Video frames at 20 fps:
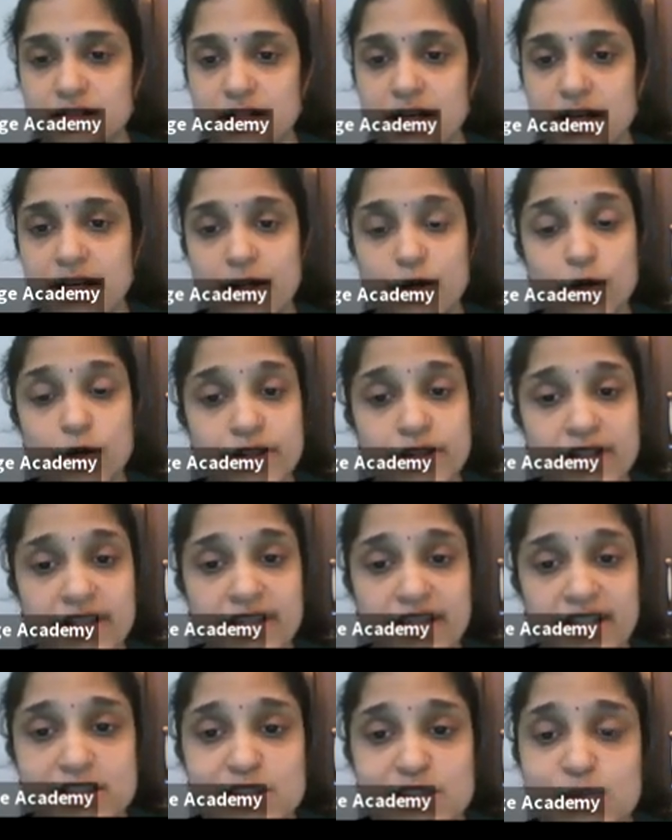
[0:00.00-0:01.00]
I already
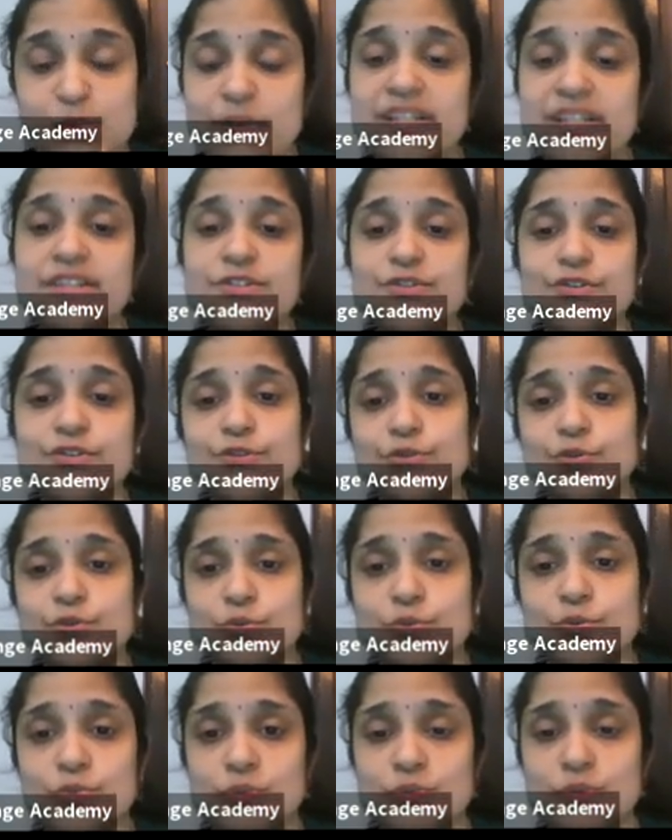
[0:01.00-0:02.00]
explained to
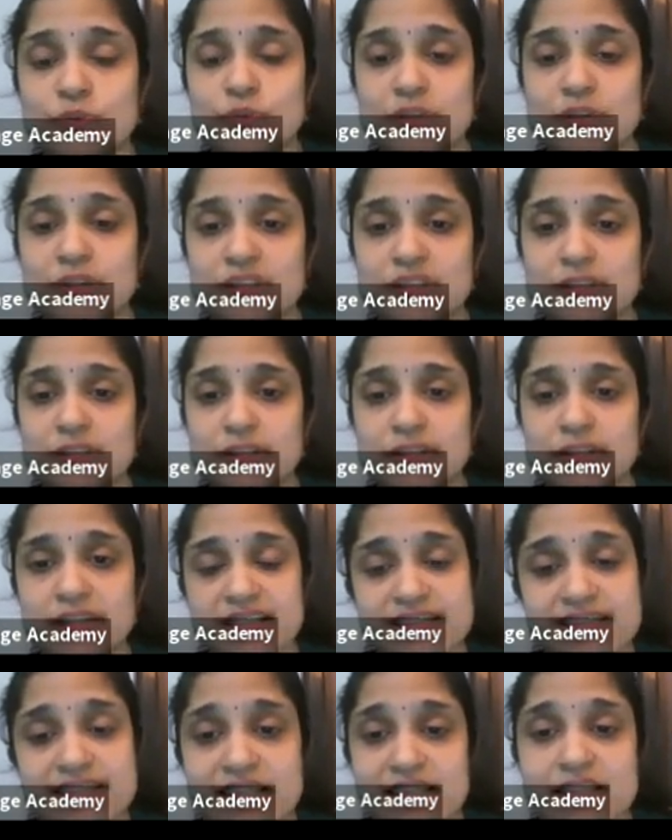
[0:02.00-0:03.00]
you the
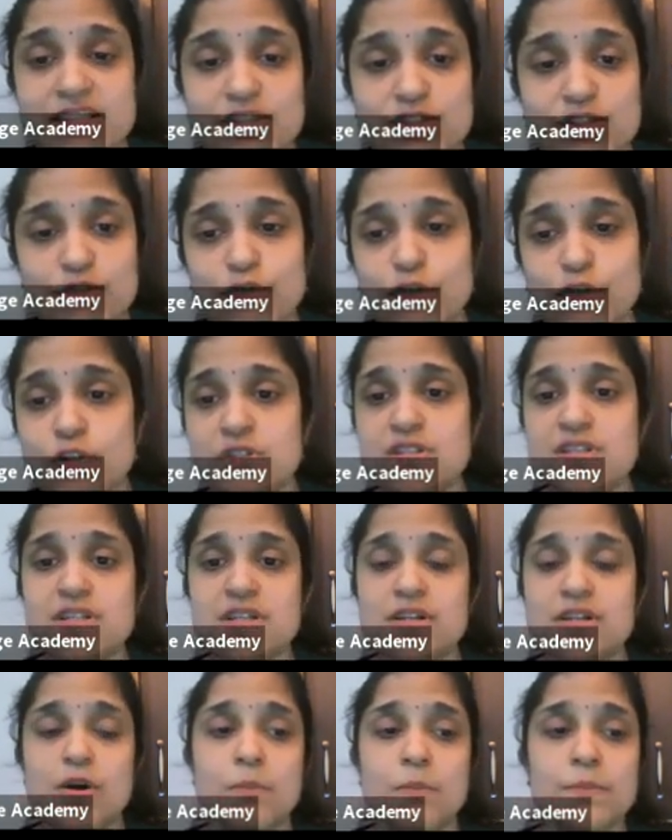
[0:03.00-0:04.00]
essence of what is a
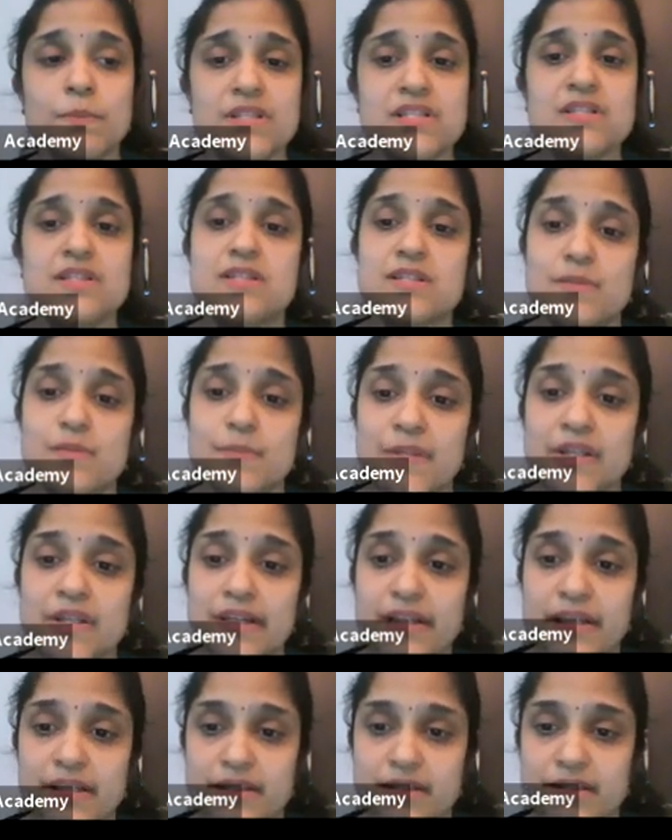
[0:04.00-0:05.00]
composite
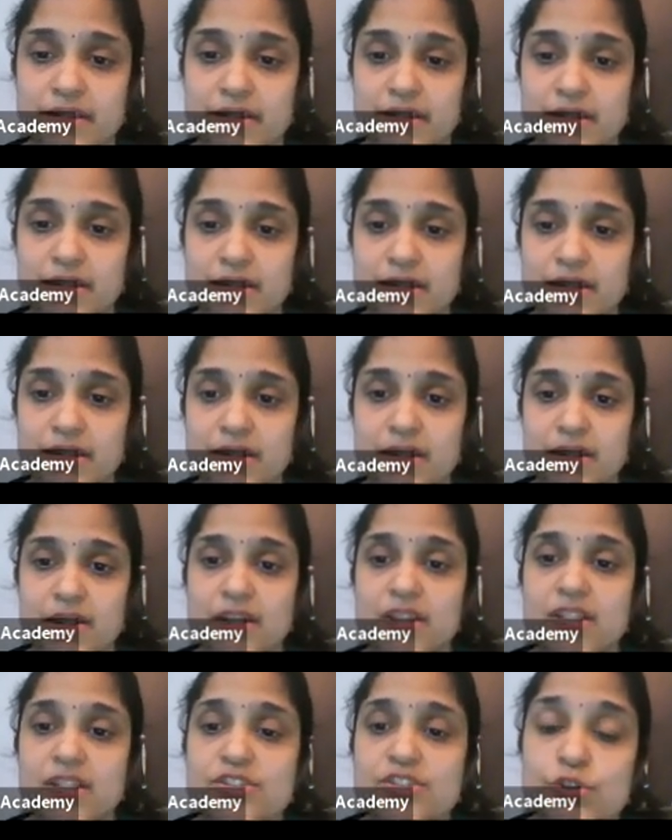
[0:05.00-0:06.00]
supply.
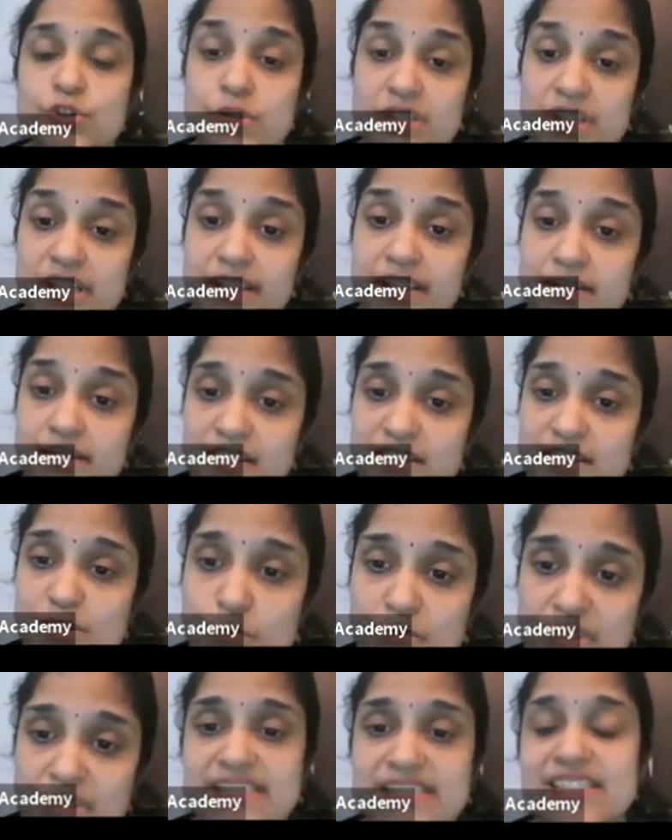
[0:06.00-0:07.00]
So then this
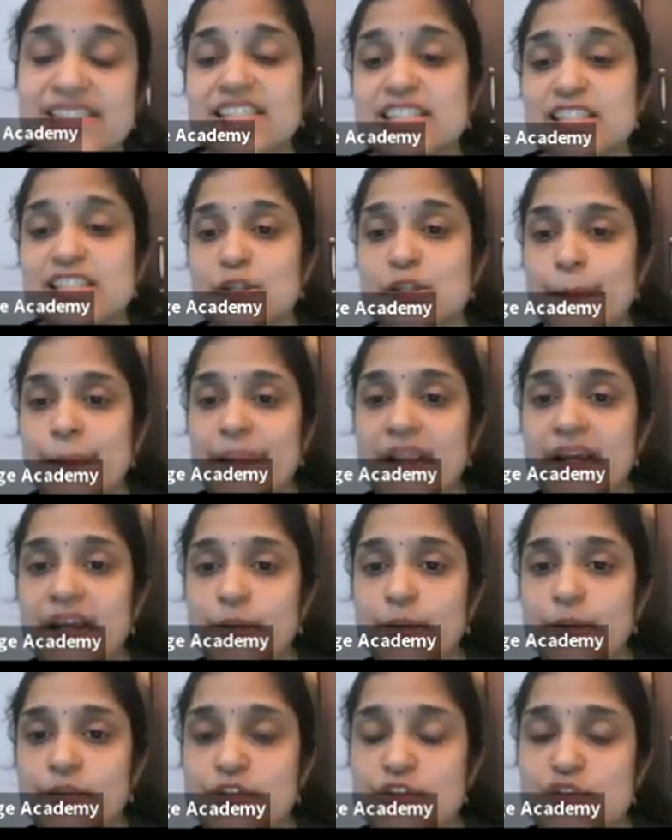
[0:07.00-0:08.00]
mixed supply,
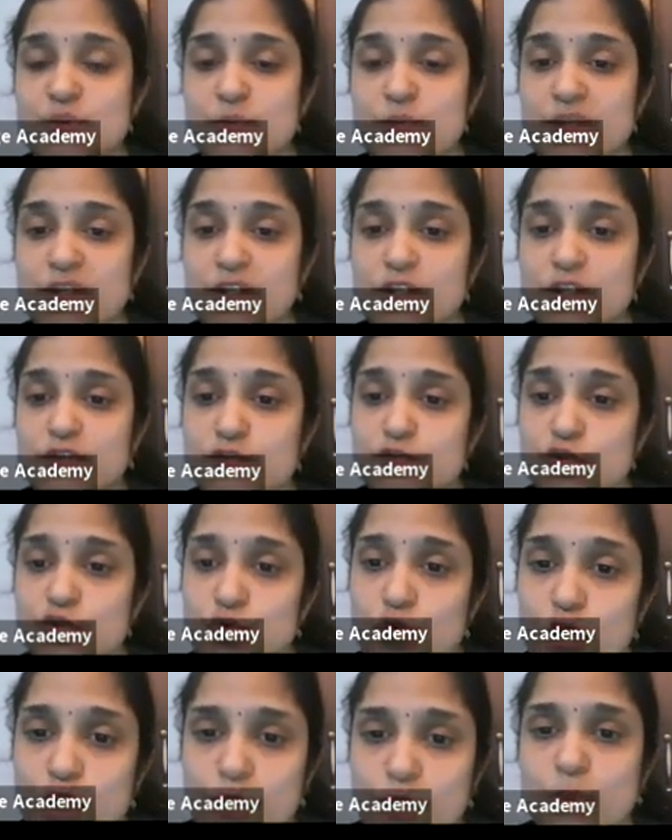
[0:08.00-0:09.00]
which is made of two
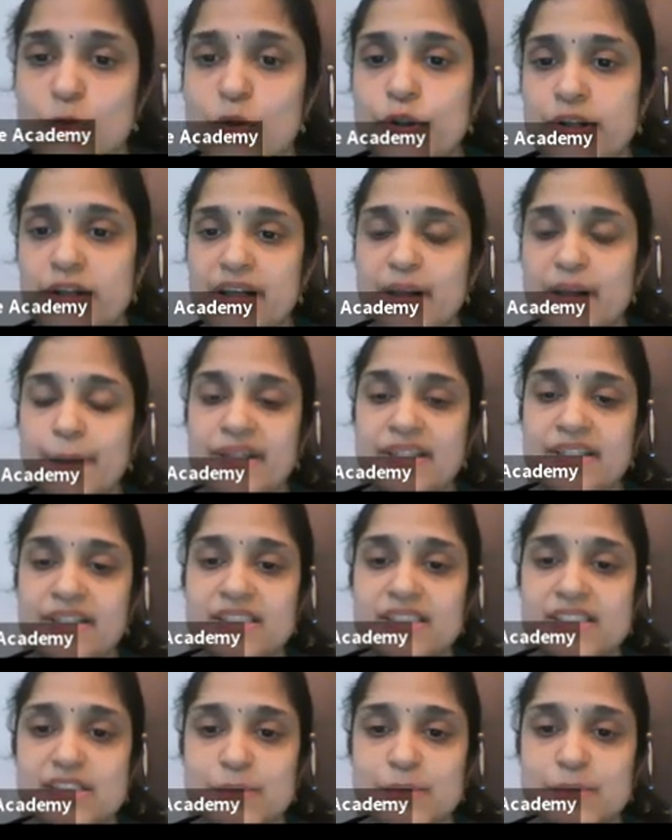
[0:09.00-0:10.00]
or more independent
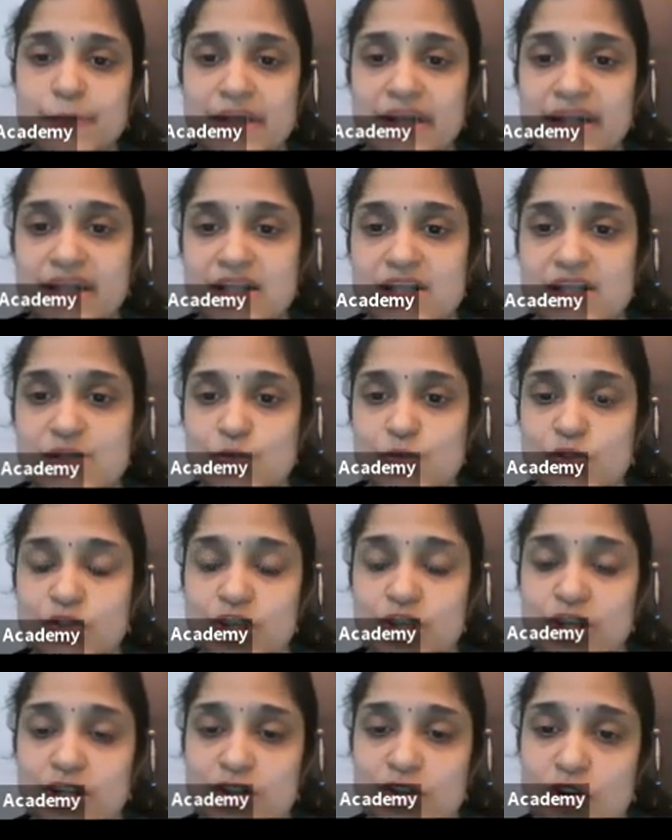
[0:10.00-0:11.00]
supplies, which
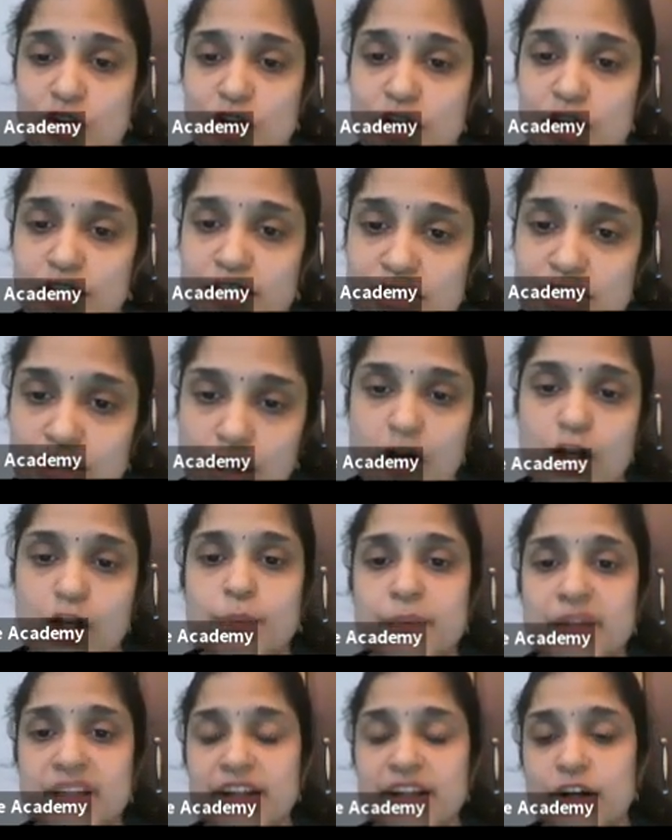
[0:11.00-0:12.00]
are not
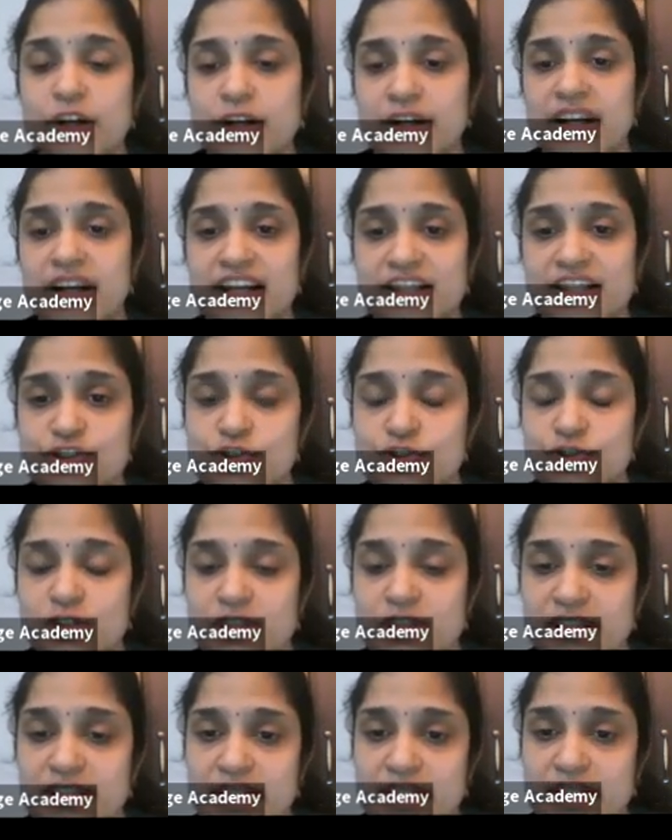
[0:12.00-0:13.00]
normally or
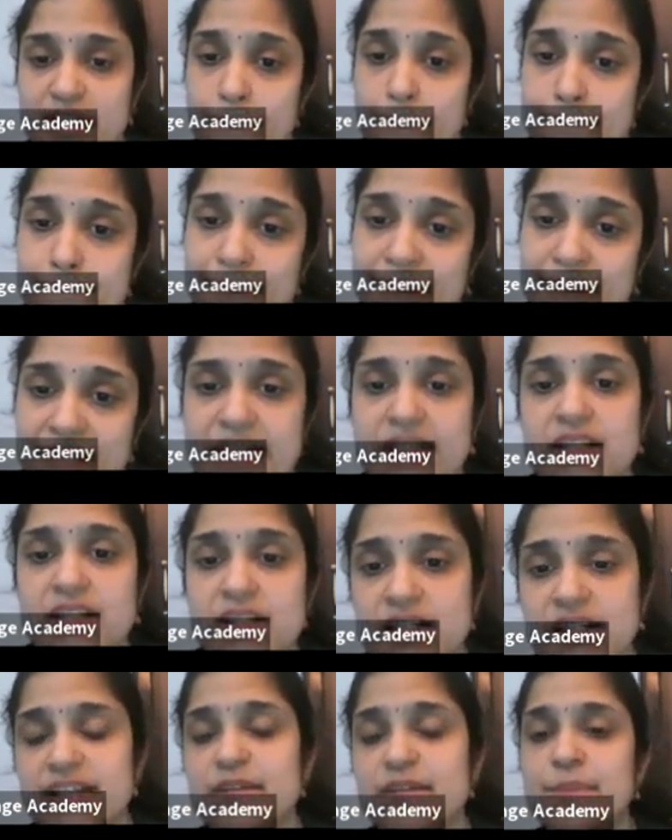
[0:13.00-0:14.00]
naturally
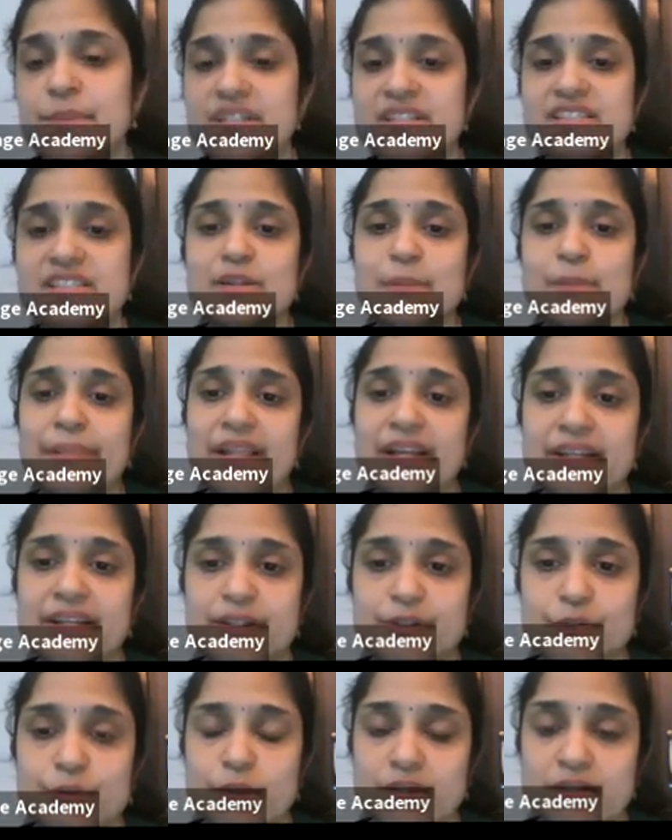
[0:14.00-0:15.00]
bundled and being supplied
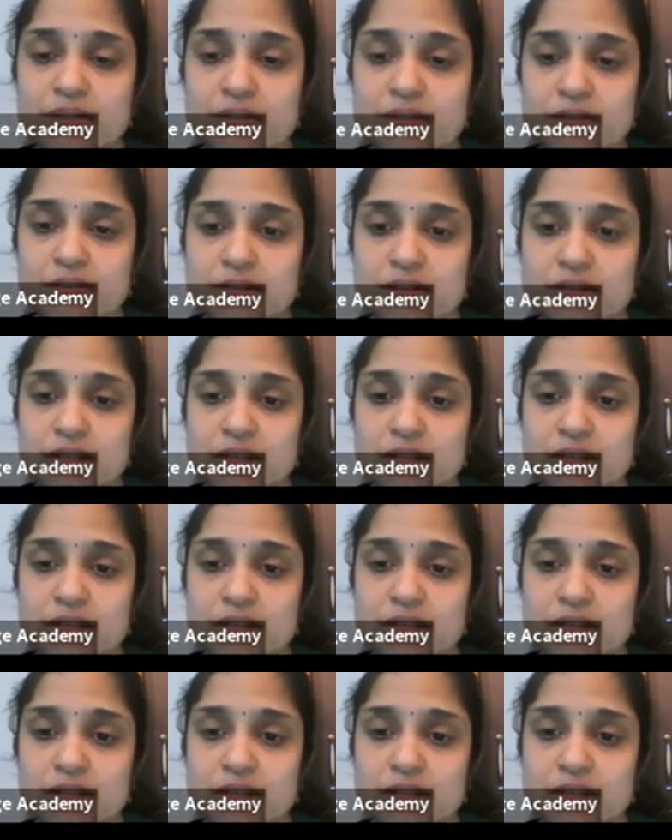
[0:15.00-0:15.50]
together.